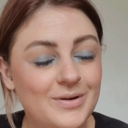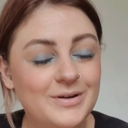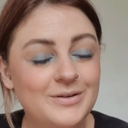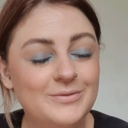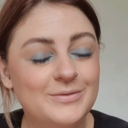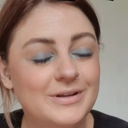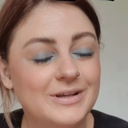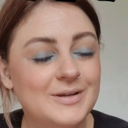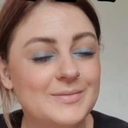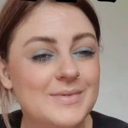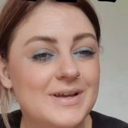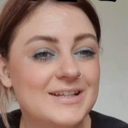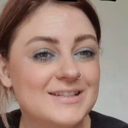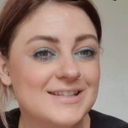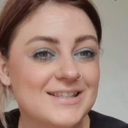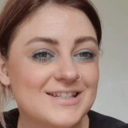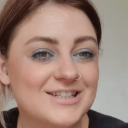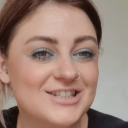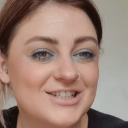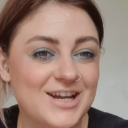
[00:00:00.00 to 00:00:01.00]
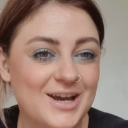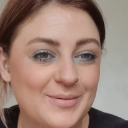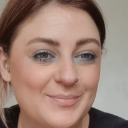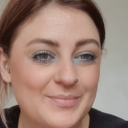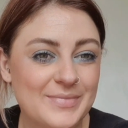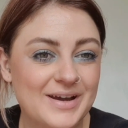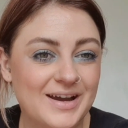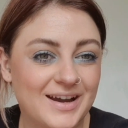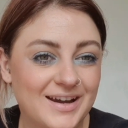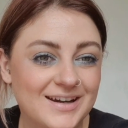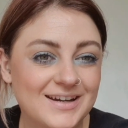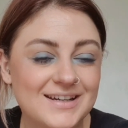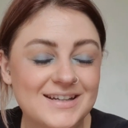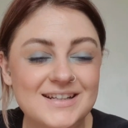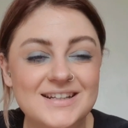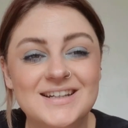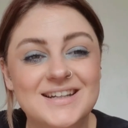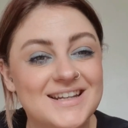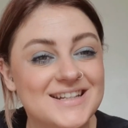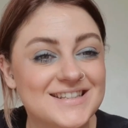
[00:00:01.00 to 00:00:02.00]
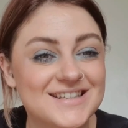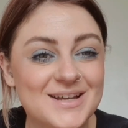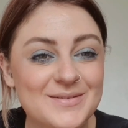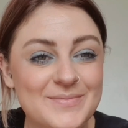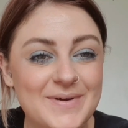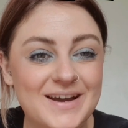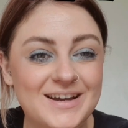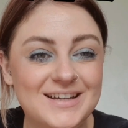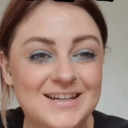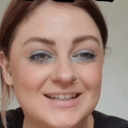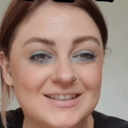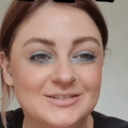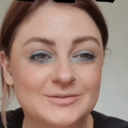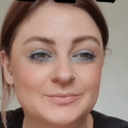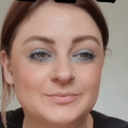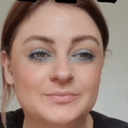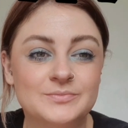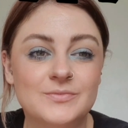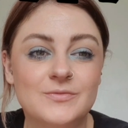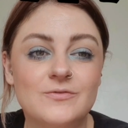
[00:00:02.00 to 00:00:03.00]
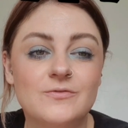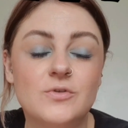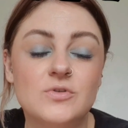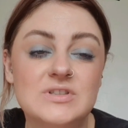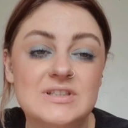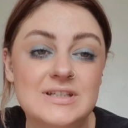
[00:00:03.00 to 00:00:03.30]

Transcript: everyone, welcome back to the Shan Packer. Let's get packing.